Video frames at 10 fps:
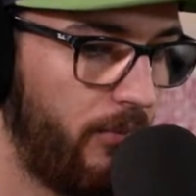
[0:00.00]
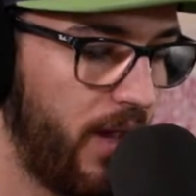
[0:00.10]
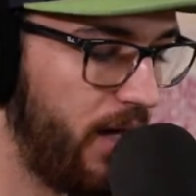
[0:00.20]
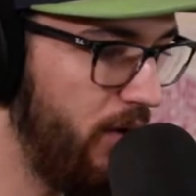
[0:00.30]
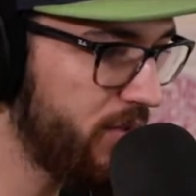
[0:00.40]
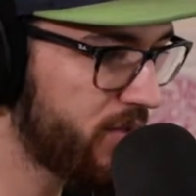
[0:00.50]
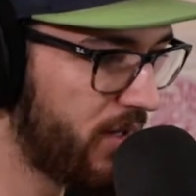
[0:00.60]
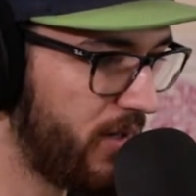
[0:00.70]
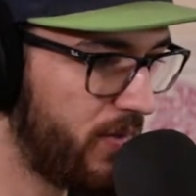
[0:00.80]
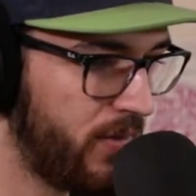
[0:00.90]

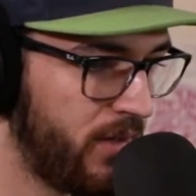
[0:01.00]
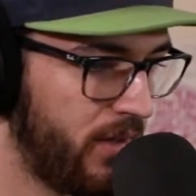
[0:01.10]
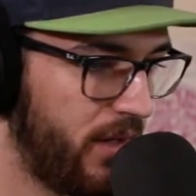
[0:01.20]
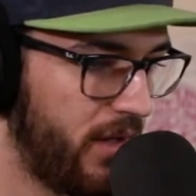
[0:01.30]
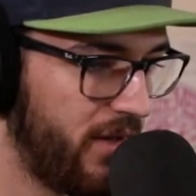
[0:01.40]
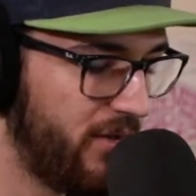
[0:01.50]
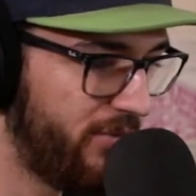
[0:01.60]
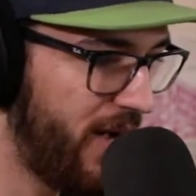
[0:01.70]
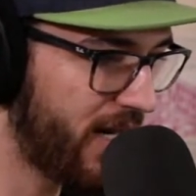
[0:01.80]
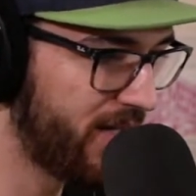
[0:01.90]
also, the
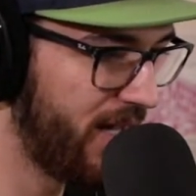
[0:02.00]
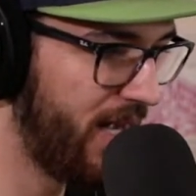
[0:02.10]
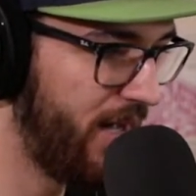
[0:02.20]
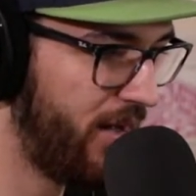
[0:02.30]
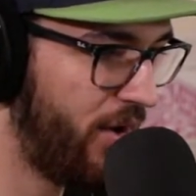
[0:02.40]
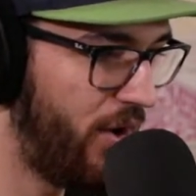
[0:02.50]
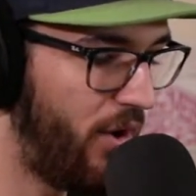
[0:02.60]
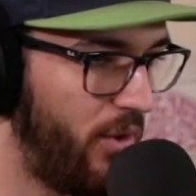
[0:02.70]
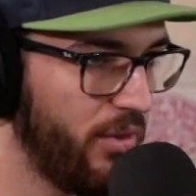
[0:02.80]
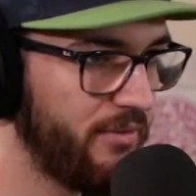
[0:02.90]
fact that
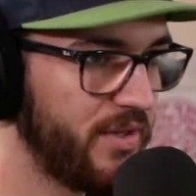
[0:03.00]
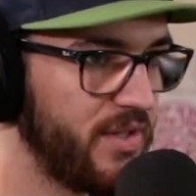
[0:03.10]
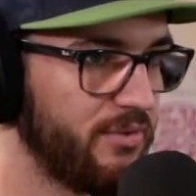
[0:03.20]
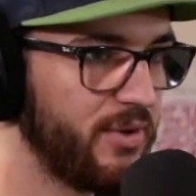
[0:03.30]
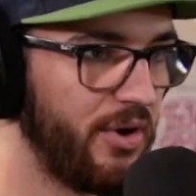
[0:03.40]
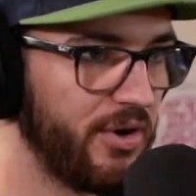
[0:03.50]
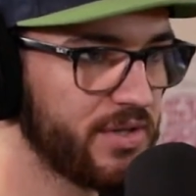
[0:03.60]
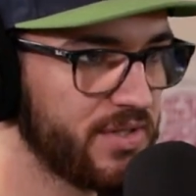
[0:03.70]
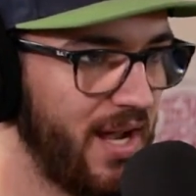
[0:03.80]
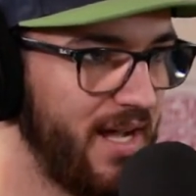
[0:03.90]
all of the different
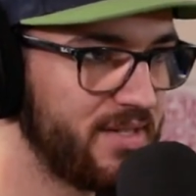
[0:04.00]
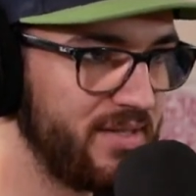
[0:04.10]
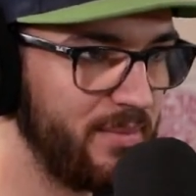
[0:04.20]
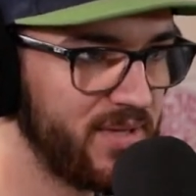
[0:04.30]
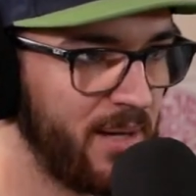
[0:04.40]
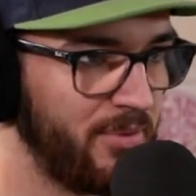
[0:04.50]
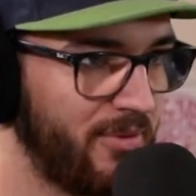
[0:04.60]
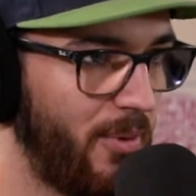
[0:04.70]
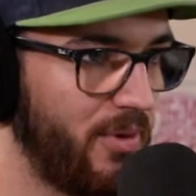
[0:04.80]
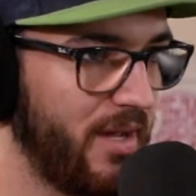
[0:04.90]
arcs had some type
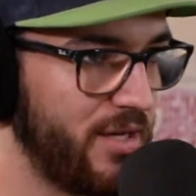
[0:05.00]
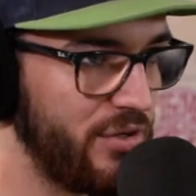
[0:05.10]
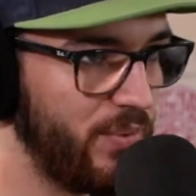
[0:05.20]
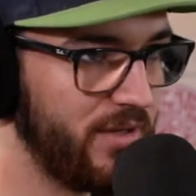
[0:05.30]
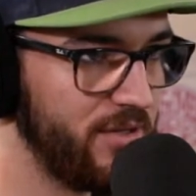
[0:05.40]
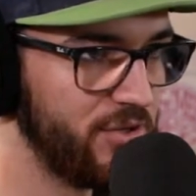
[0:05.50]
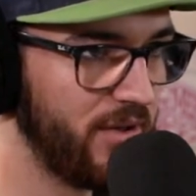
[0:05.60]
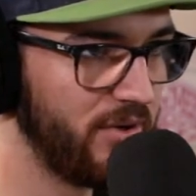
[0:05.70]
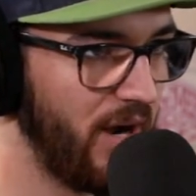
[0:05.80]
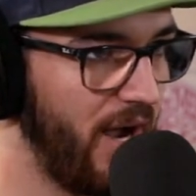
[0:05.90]
of correlation with each
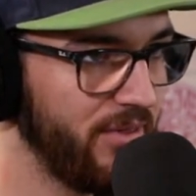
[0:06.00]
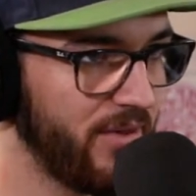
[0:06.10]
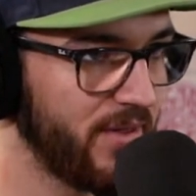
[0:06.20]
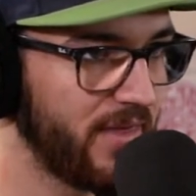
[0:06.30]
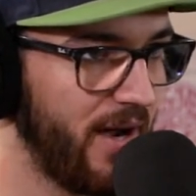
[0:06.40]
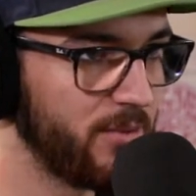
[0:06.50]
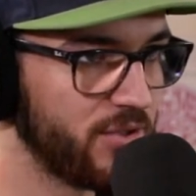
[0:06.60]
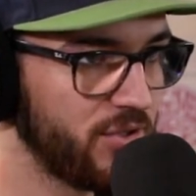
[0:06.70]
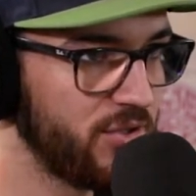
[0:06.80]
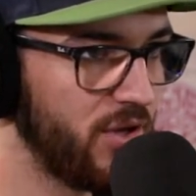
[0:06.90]
other. I thought that
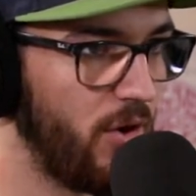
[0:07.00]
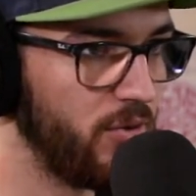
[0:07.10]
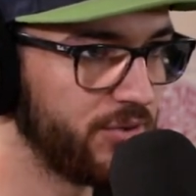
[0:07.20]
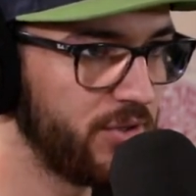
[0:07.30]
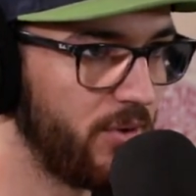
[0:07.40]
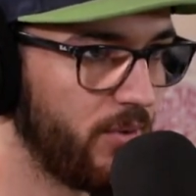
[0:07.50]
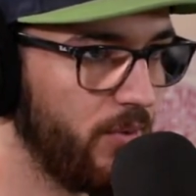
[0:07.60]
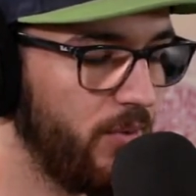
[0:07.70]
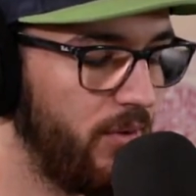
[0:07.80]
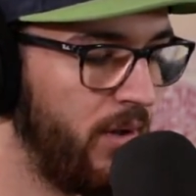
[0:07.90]
was so, so
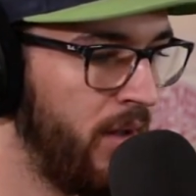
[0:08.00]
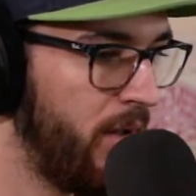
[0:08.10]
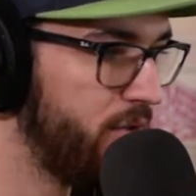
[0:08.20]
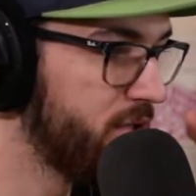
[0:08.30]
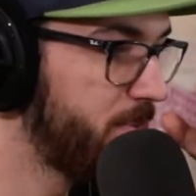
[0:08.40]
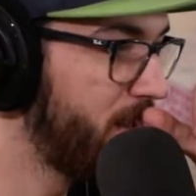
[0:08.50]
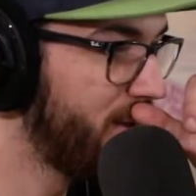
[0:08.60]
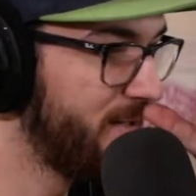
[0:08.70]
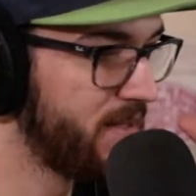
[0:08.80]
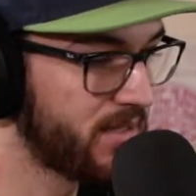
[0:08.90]
cool. Mm-hmm. Just
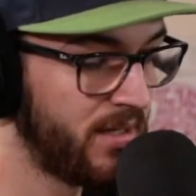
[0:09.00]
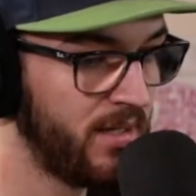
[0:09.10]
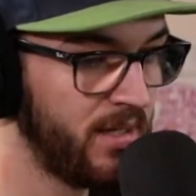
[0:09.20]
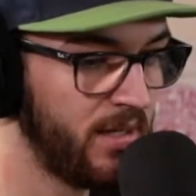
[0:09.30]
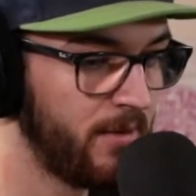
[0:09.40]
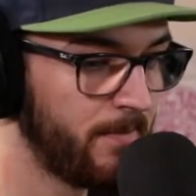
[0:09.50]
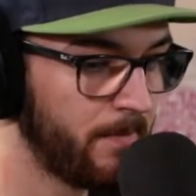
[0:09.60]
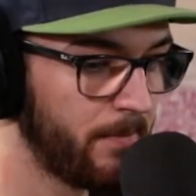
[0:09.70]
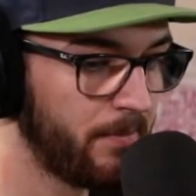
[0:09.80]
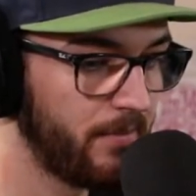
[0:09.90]
because
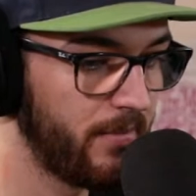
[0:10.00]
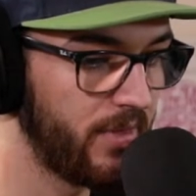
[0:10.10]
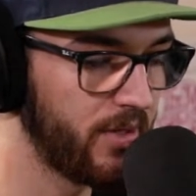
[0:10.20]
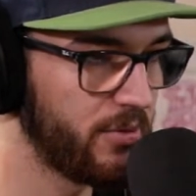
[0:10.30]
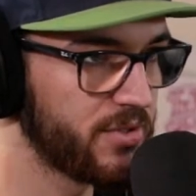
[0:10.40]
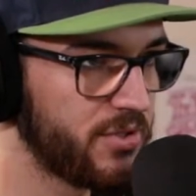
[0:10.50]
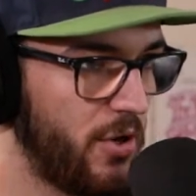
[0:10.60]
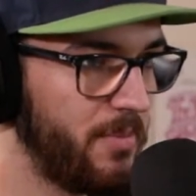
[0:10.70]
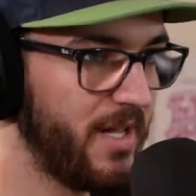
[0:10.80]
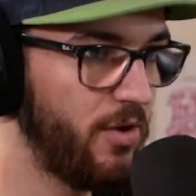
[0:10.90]
there were
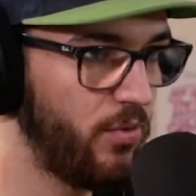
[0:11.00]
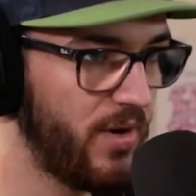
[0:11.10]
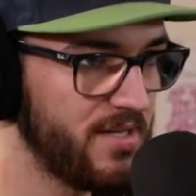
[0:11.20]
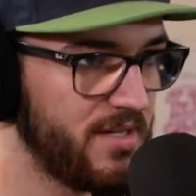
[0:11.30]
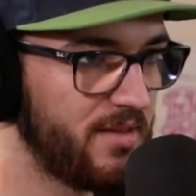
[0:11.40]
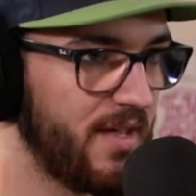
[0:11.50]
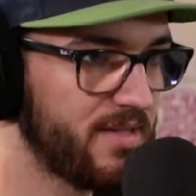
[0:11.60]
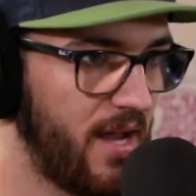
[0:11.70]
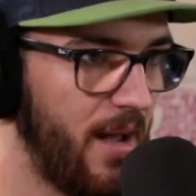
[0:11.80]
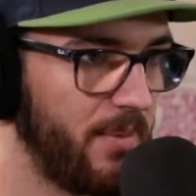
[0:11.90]
so many crazy
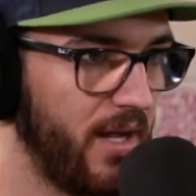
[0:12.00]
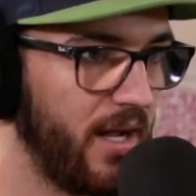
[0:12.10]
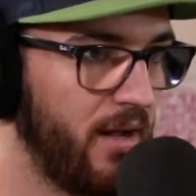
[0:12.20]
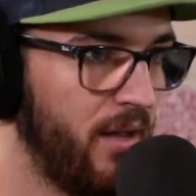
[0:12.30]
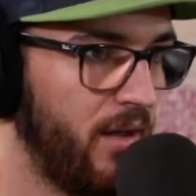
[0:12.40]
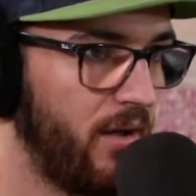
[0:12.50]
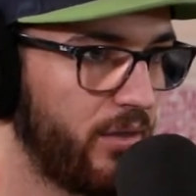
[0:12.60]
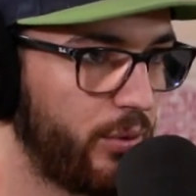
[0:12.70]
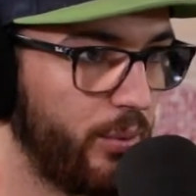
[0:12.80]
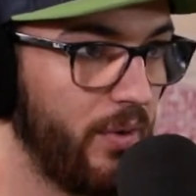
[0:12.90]
things happening
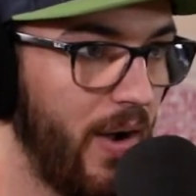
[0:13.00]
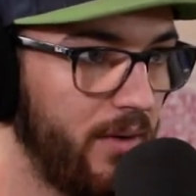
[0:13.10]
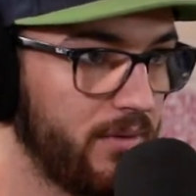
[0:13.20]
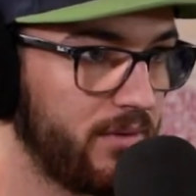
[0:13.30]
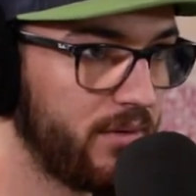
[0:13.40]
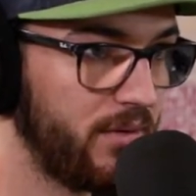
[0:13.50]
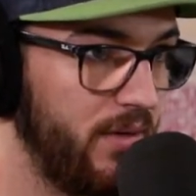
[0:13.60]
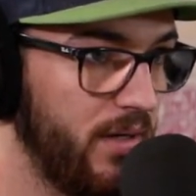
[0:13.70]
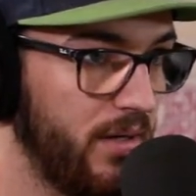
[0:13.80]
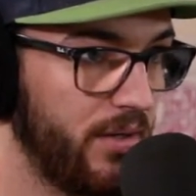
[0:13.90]
throughout
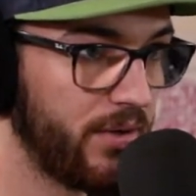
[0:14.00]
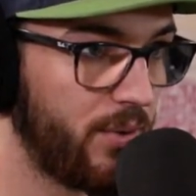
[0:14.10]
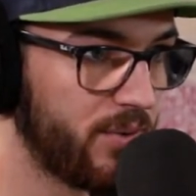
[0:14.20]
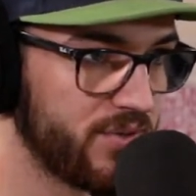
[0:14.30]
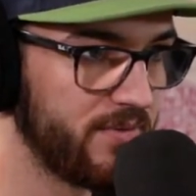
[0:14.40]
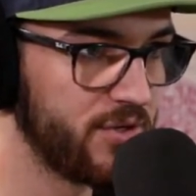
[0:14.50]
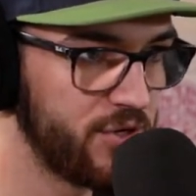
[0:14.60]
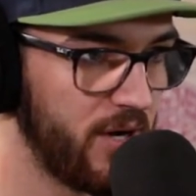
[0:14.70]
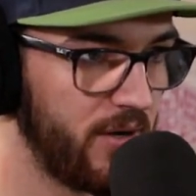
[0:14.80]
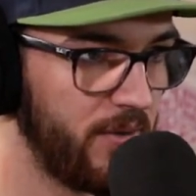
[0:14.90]
the course of the
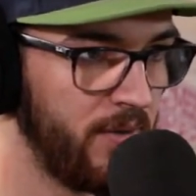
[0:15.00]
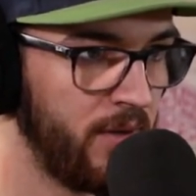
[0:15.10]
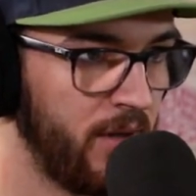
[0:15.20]
show,